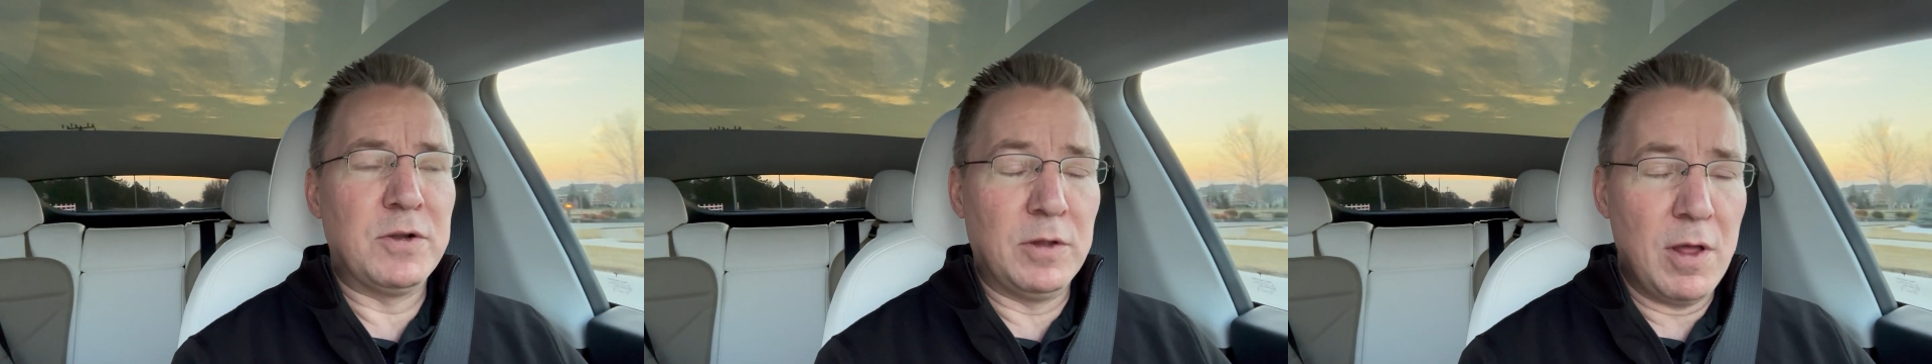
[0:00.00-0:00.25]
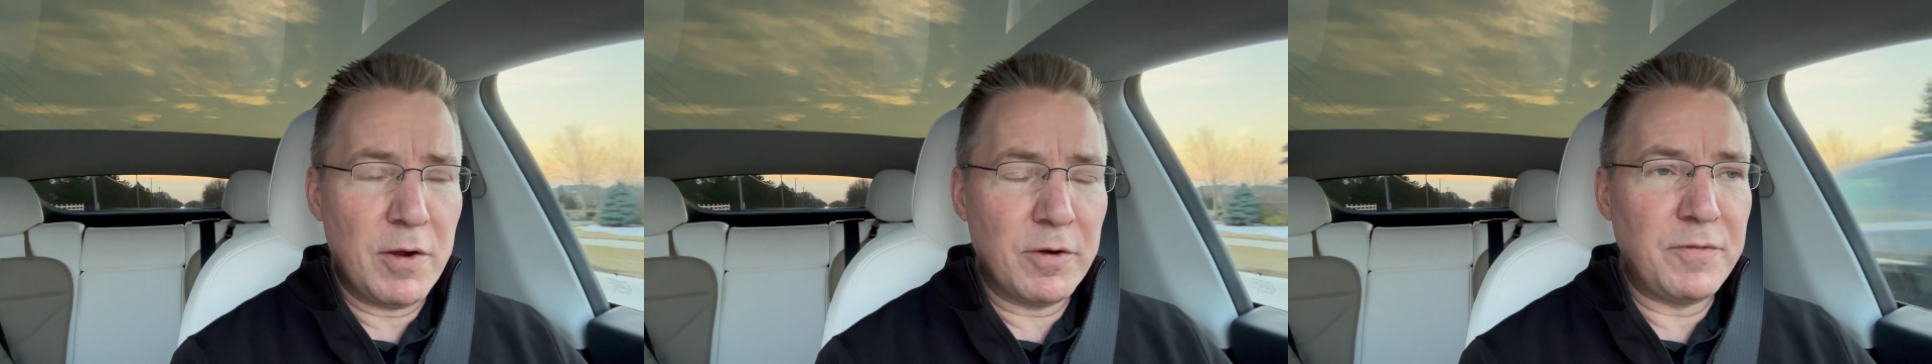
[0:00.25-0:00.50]

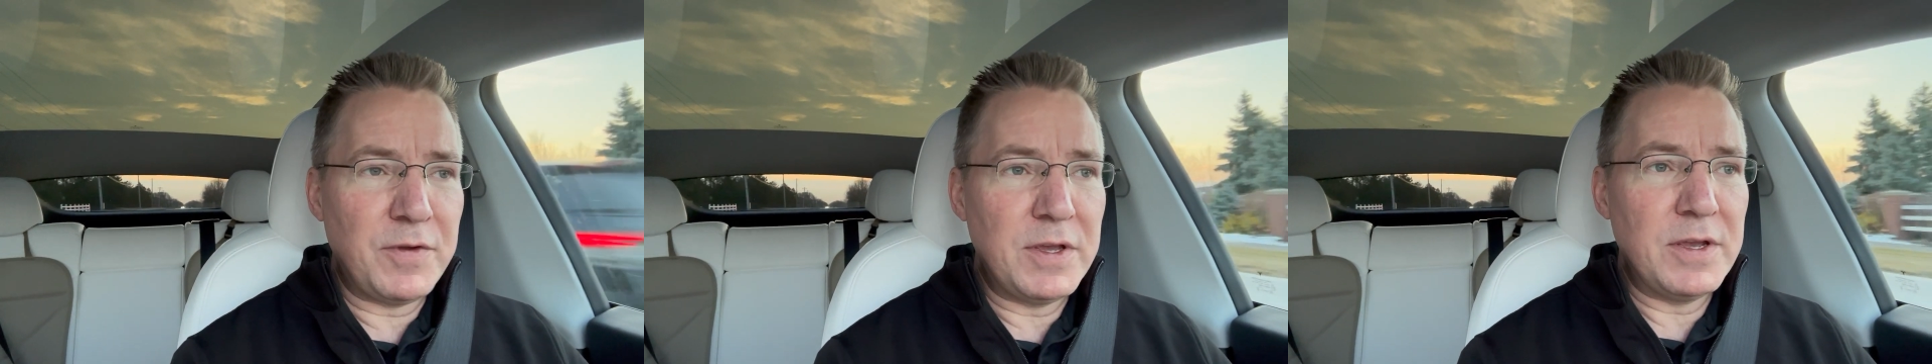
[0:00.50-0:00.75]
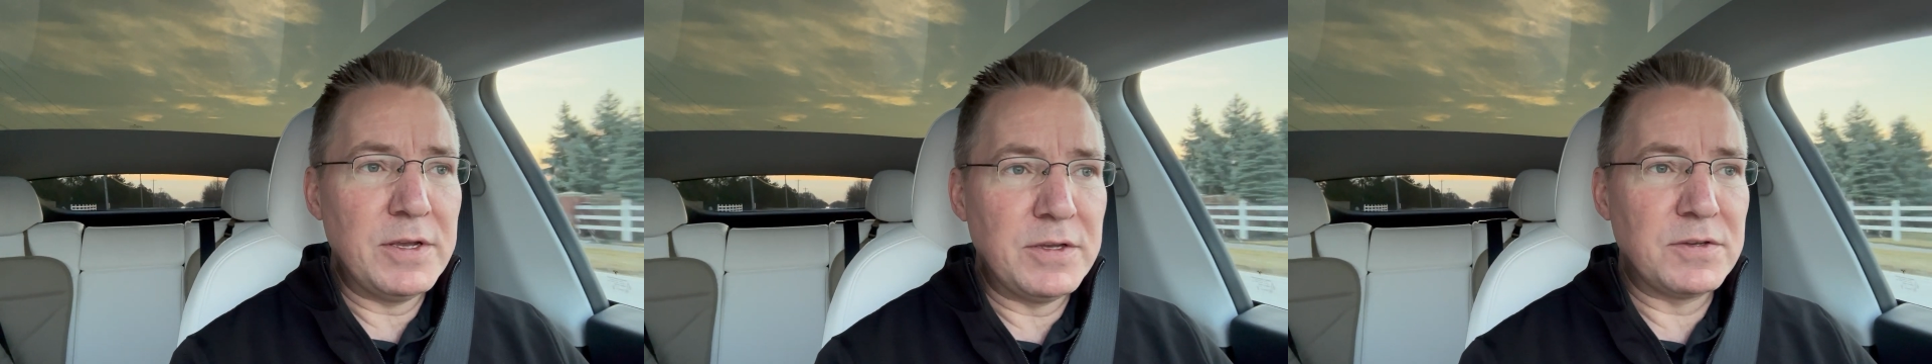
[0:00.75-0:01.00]

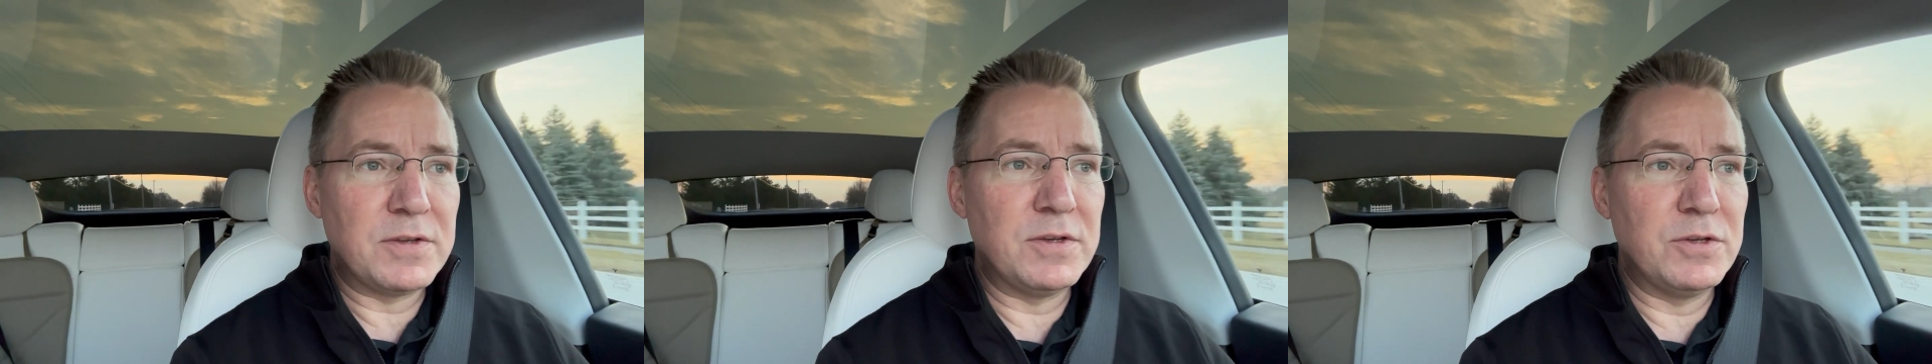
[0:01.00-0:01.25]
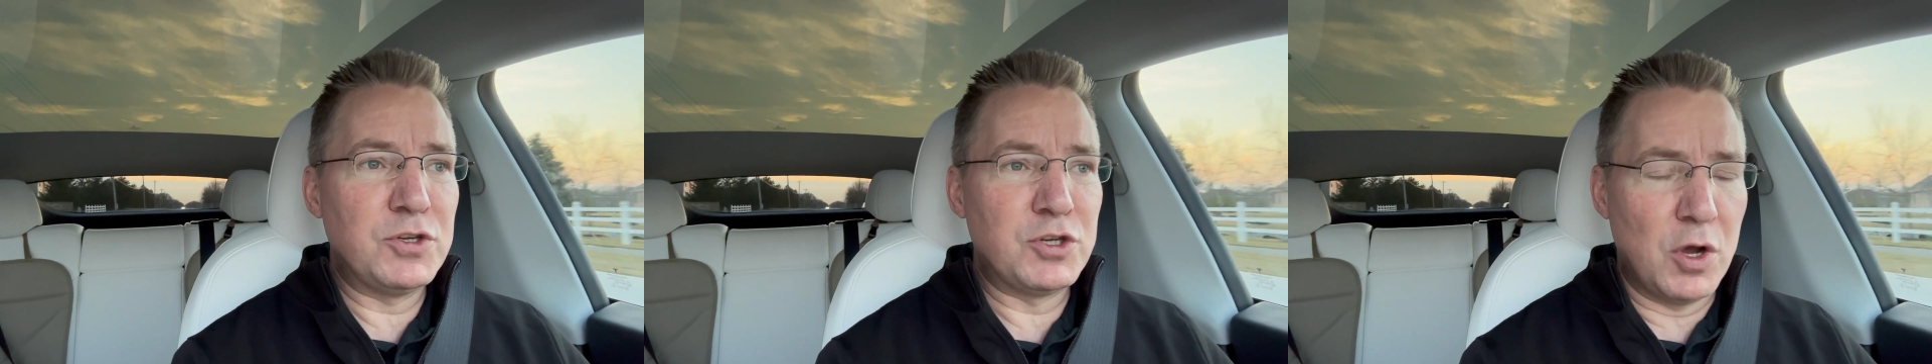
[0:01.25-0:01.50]
holography is
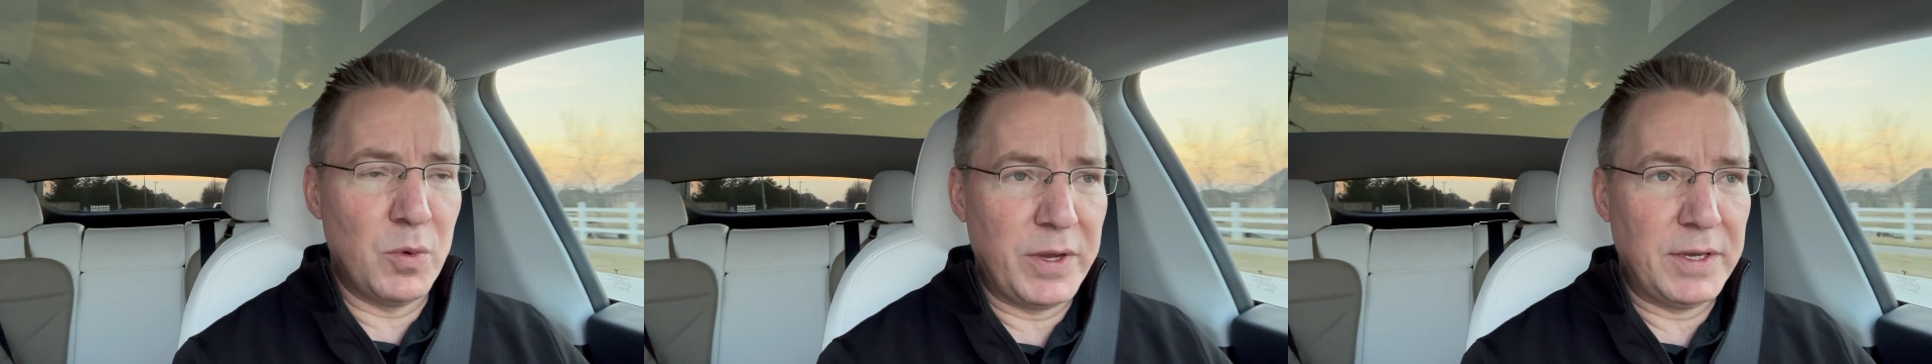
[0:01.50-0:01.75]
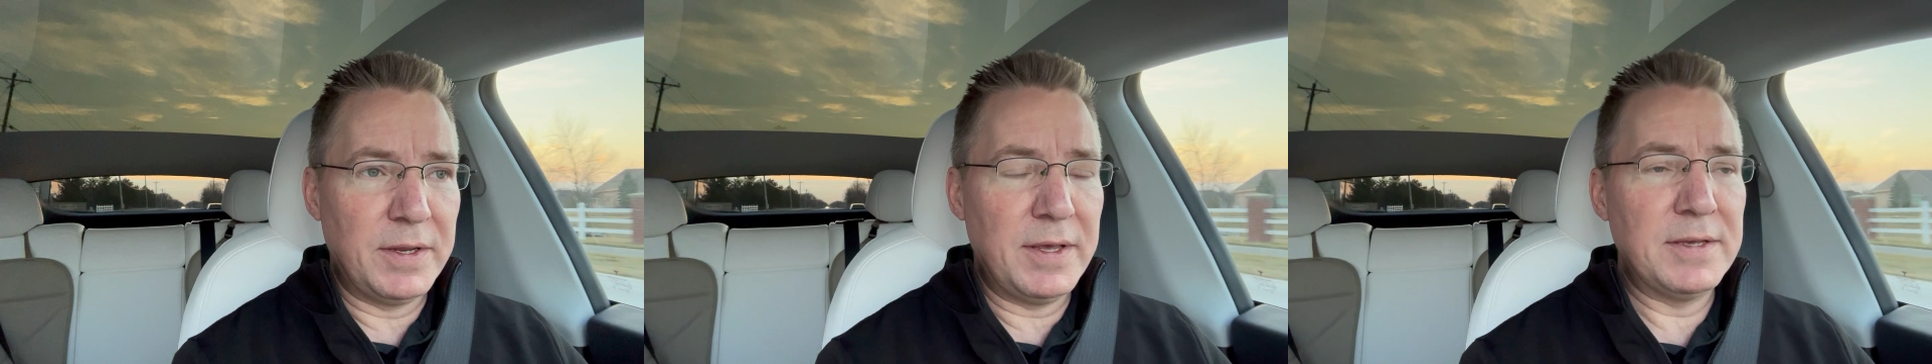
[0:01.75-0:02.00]

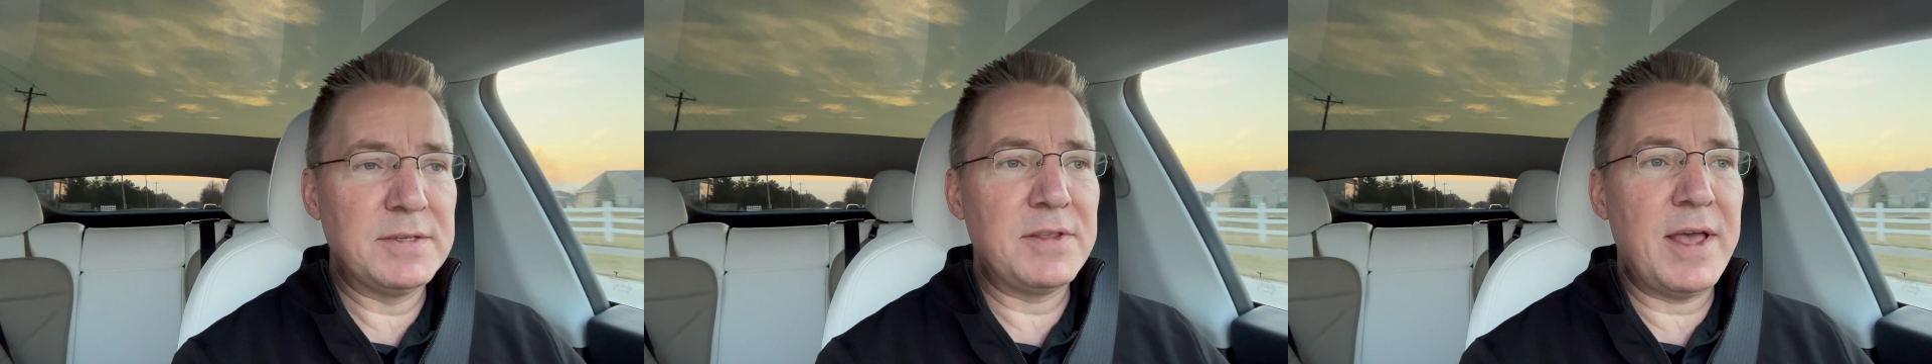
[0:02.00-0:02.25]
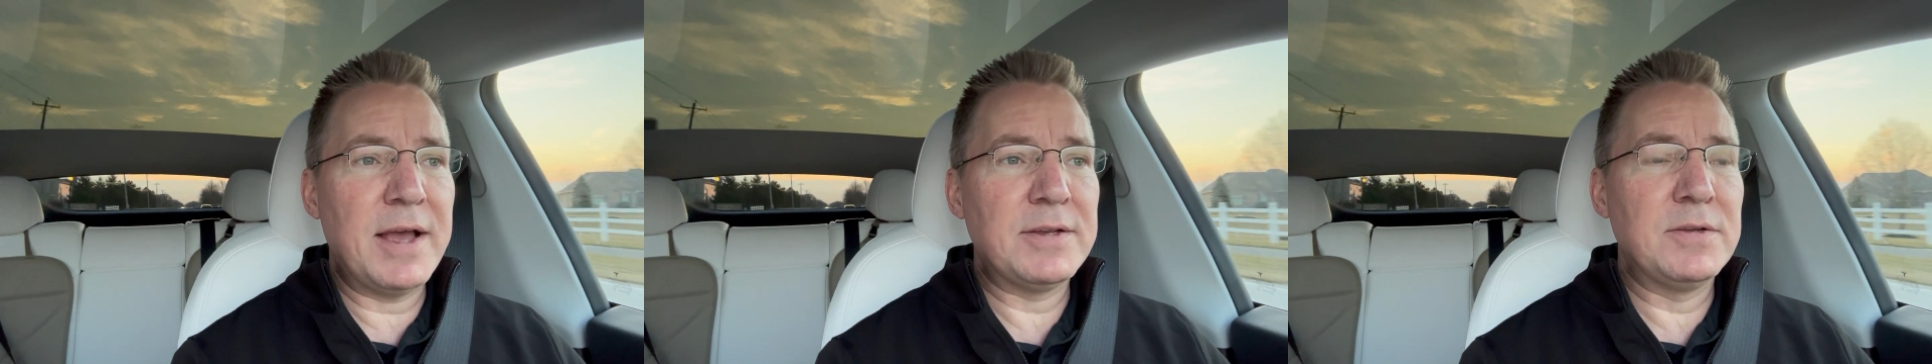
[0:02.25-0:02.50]
showing is
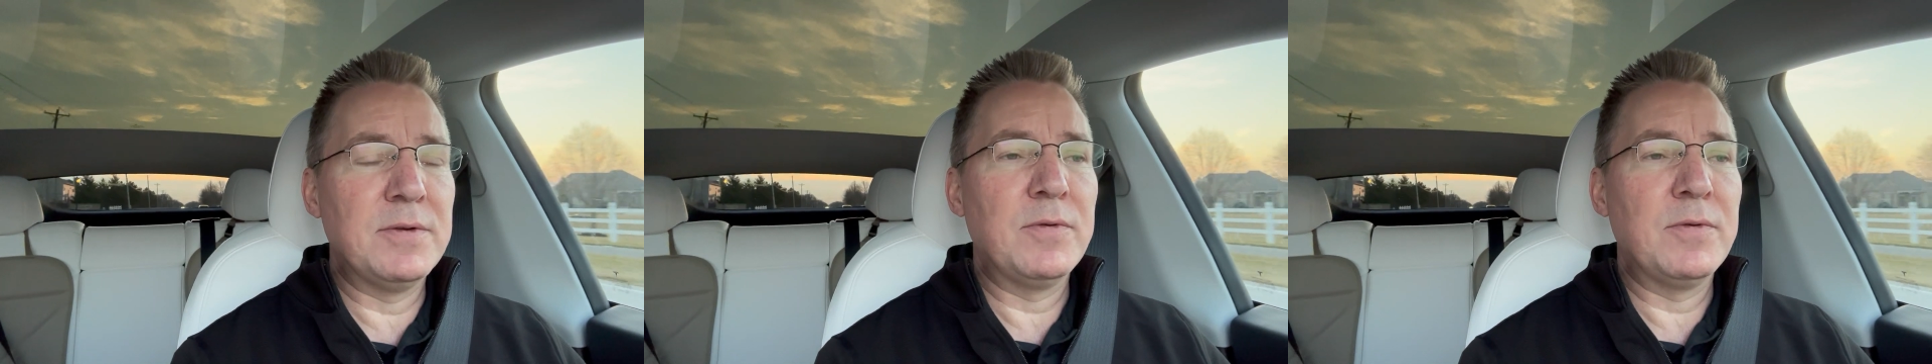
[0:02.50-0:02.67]
that